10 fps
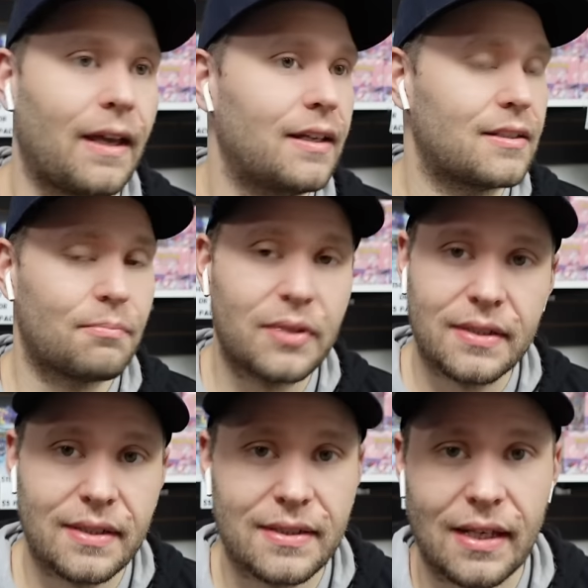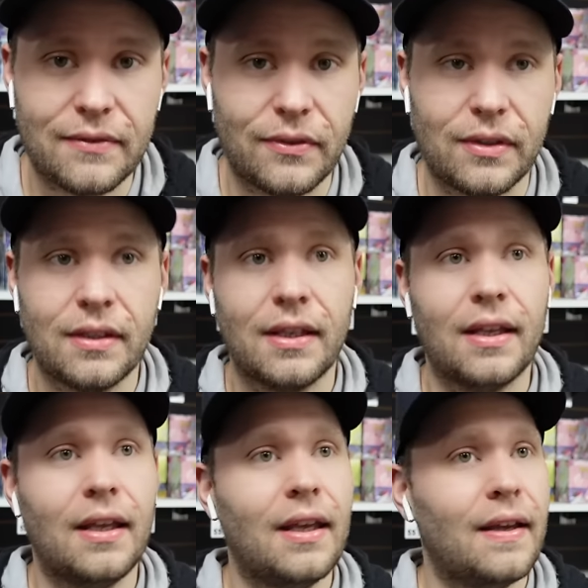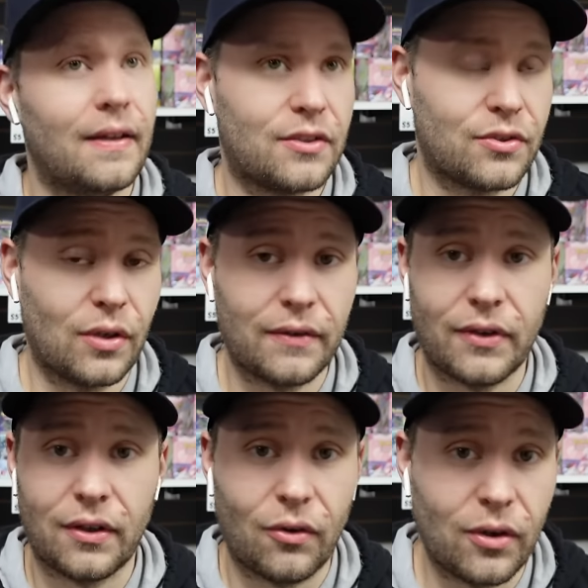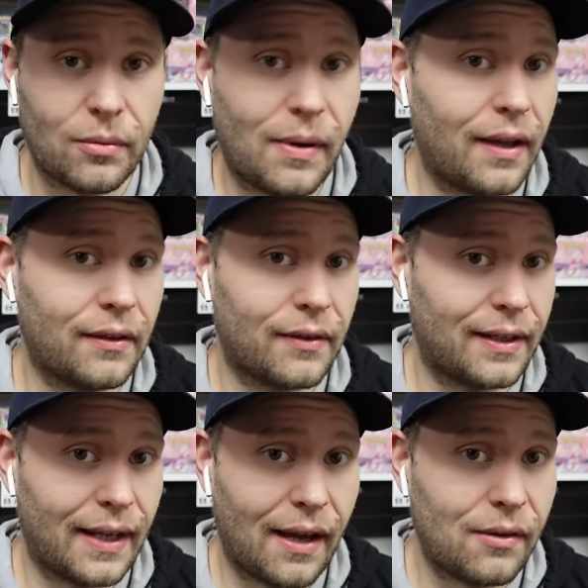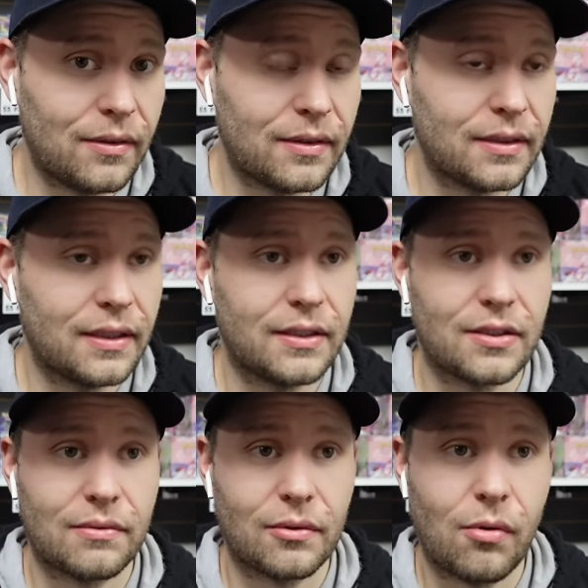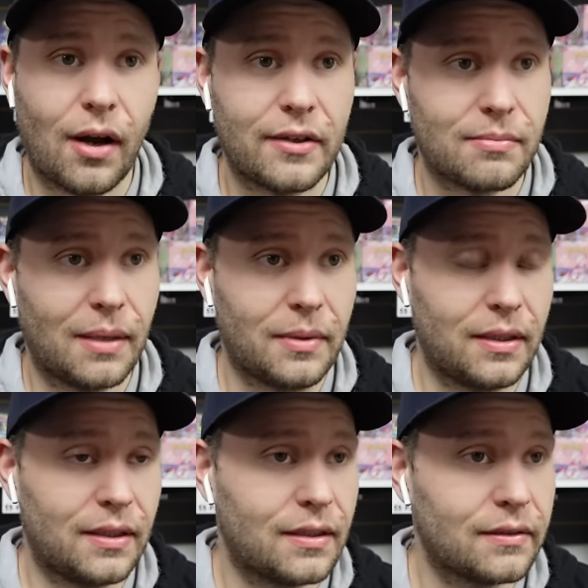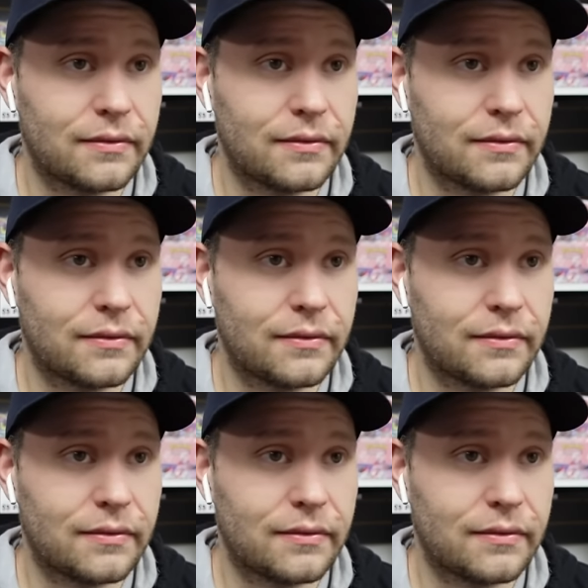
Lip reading: It's pretty successful. It's sort of on autopilot right now. just requires maybe